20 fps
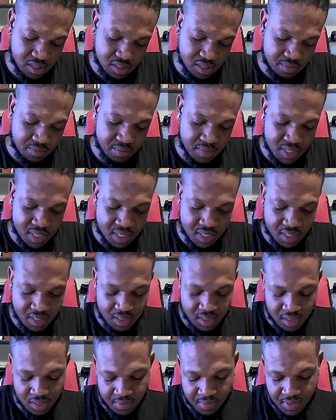being a
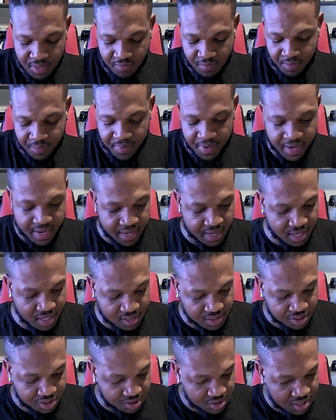little bit of a pain,
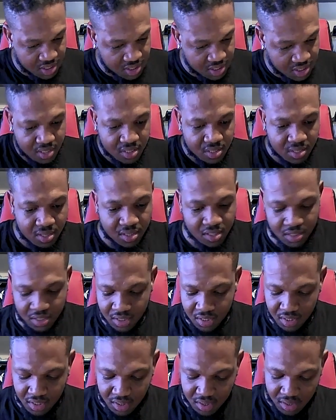actually.
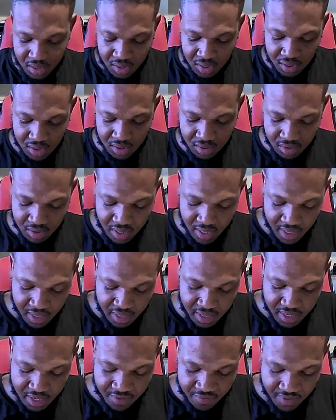It's a little
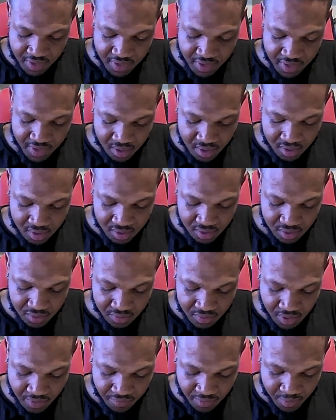uneven. So we
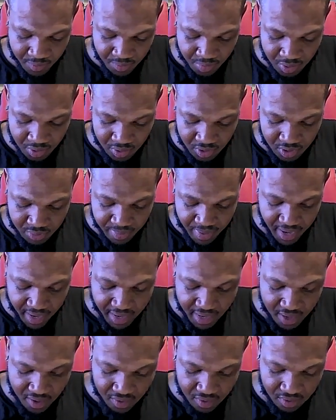have to pull this back out.